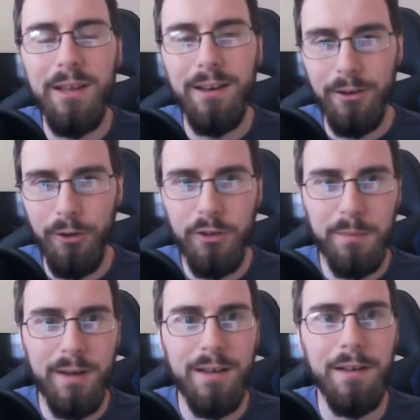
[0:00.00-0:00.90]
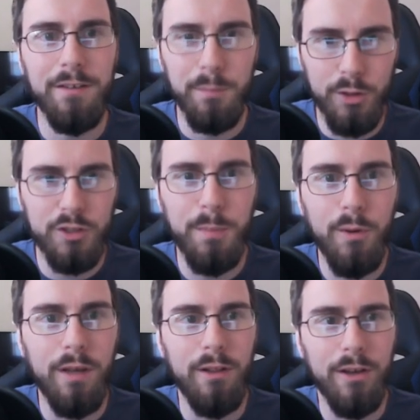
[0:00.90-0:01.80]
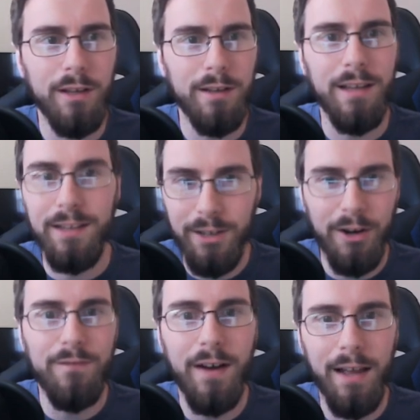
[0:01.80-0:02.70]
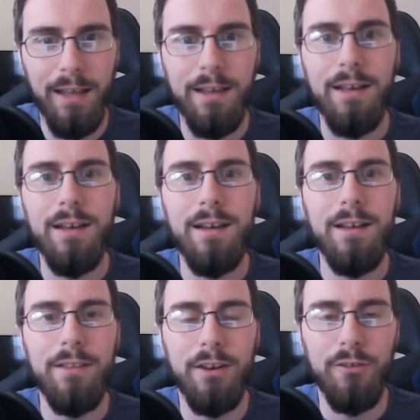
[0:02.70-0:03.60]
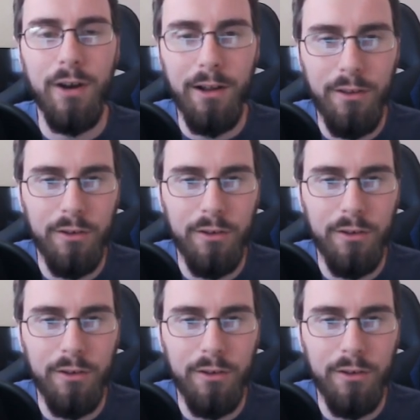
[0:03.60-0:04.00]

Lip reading: Necrozma is more spooky looking and terrifying than a regular